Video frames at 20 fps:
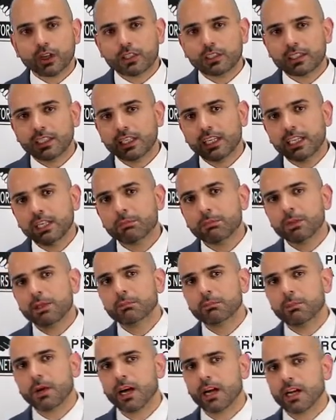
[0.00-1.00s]
keep
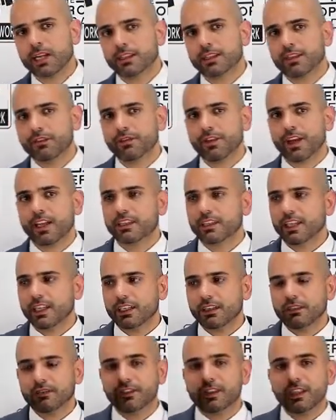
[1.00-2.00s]
in mind the fact that
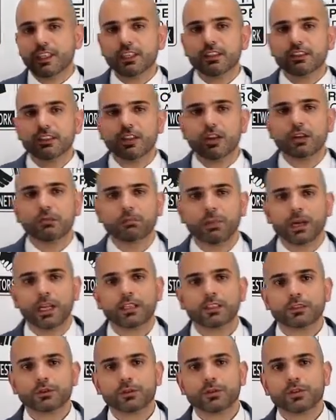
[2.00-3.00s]
if these don't
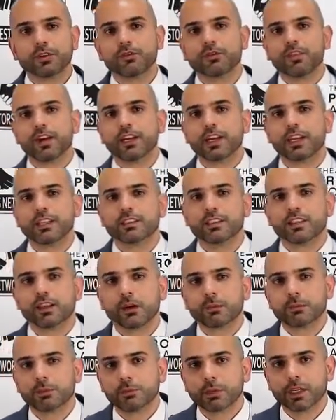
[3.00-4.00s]
balance with your financing
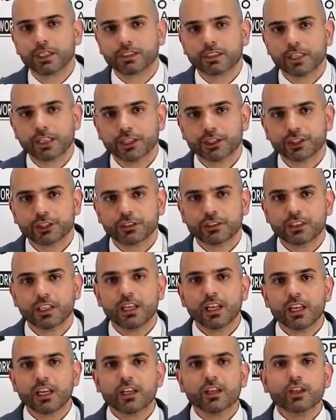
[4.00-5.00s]
optimization,
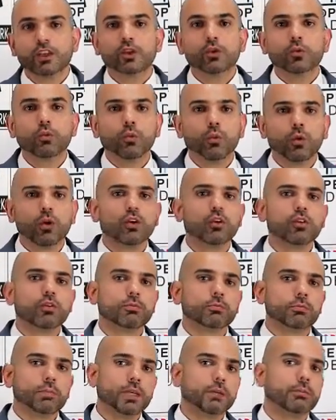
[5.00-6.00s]
you
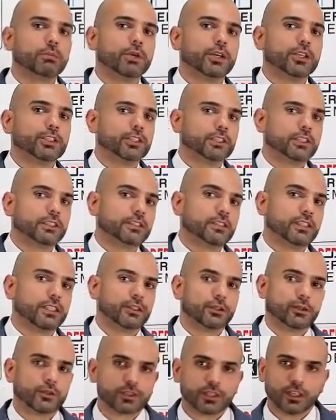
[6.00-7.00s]
will be prejudicing
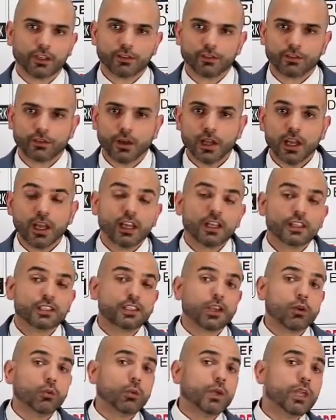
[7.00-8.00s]
yourself.
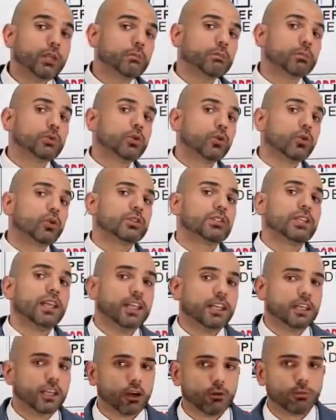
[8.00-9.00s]
So we brought
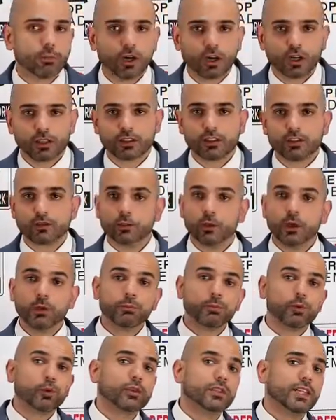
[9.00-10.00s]
in our partners, we
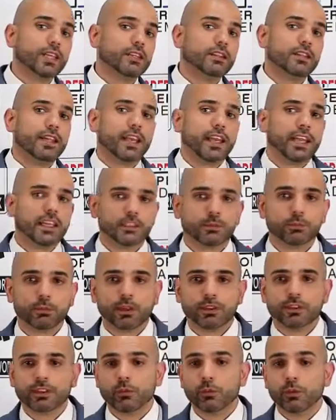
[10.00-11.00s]
brought in the
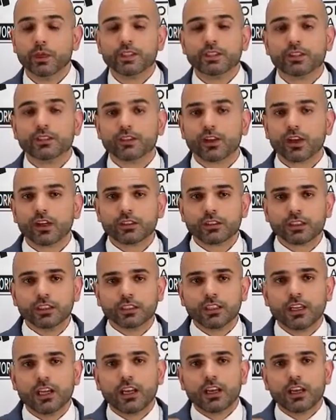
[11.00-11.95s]
experts, and we started